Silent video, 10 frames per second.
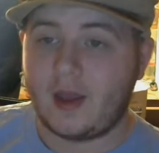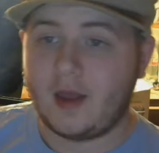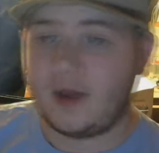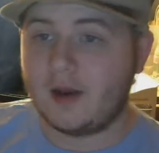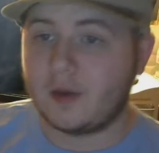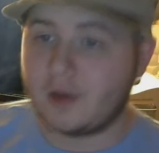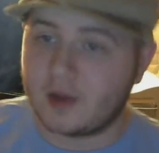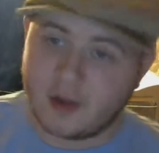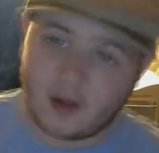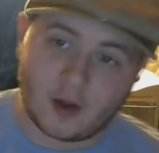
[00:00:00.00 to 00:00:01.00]
And
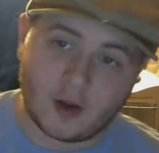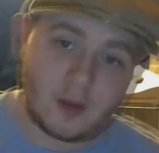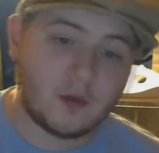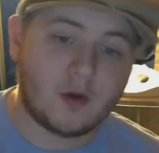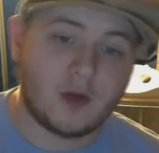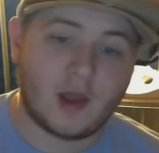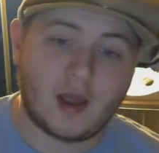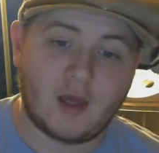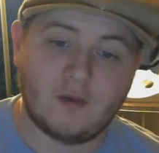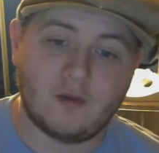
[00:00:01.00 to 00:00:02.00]
anyways, I hope you all
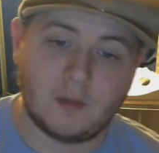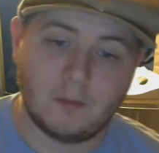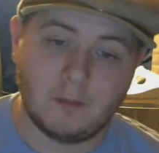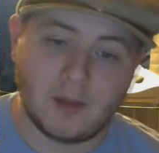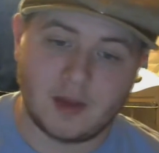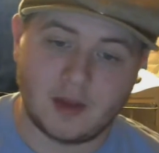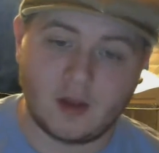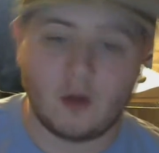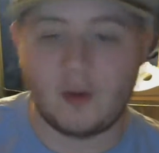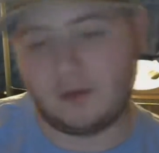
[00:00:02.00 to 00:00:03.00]
have an amazing.
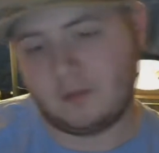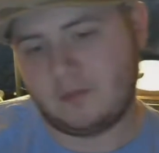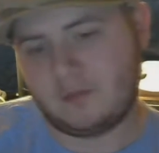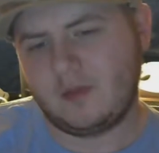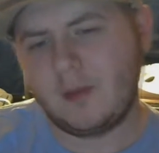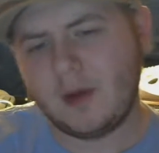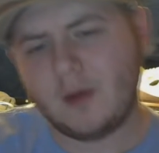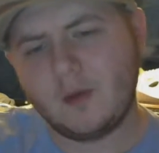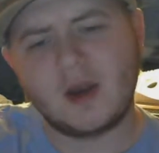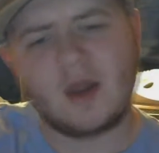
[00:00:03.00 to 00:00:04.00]
Oh wait, let me
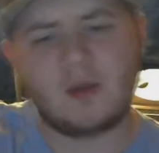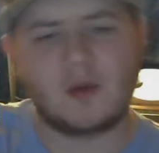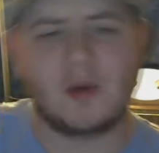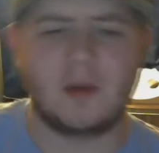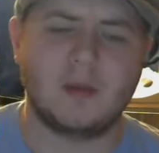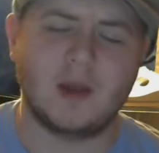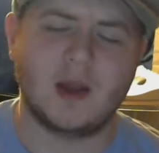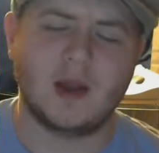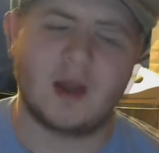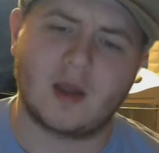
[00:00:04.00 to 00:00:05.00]
know what games you want me to play
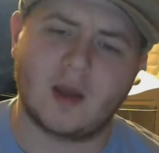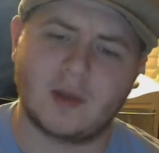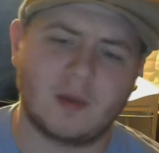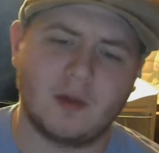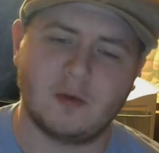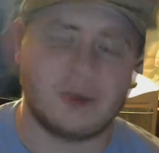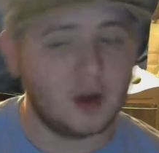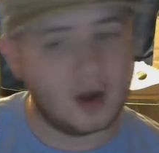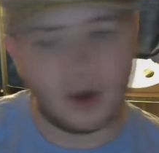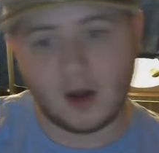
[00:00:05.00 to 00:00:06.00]
down in the comments below.
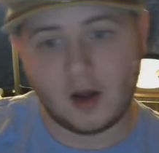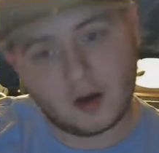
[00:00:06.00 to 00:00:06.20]
Duh.